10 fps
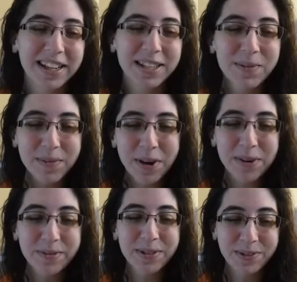because my
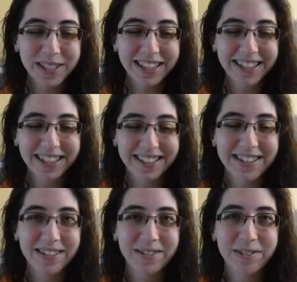mom was really
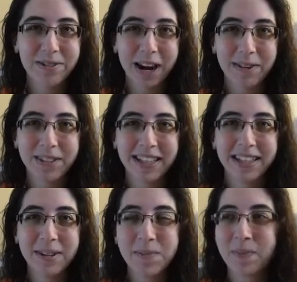into
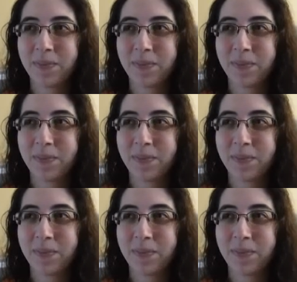crafting.